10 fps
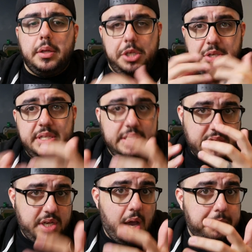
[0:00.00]
you didn't
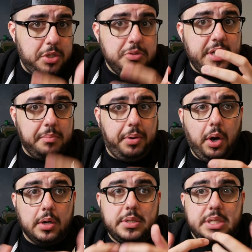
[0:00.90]
stop using
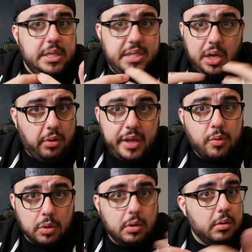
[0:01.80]
parts until they
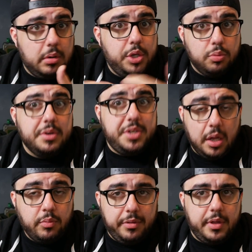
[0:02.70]
were you were
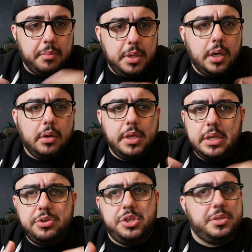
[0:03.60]
done with them you know you
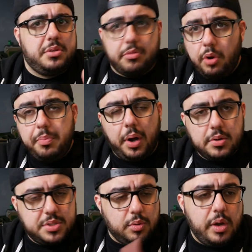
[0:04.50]
didn't just throw
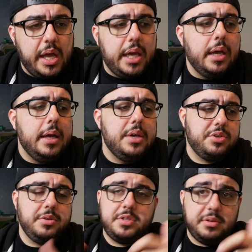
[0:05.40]
parts away
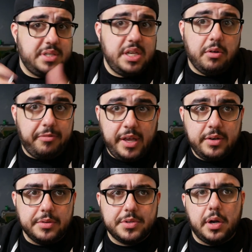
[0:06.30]
so those tuxedo
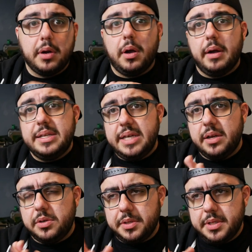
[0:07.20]
fenders are, are
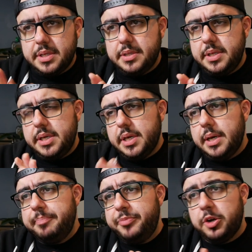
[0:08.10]
identical to the the,
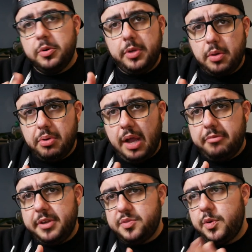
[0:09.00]
uh, the earlier
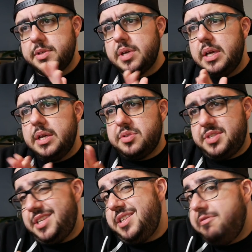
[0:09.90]
brown face ones so
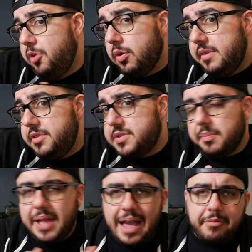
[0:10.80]
64 even though it's a
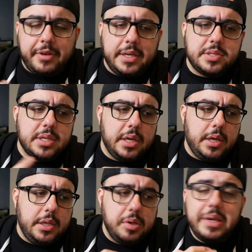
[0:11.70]
black face
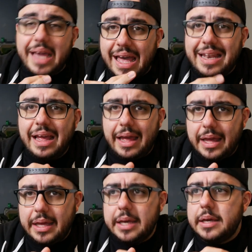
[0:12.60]
you get
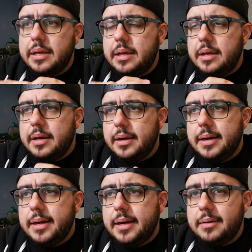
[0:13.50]
a
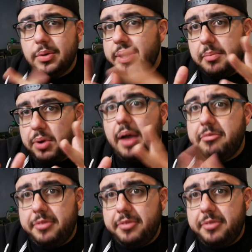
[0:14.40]
uh, really a brown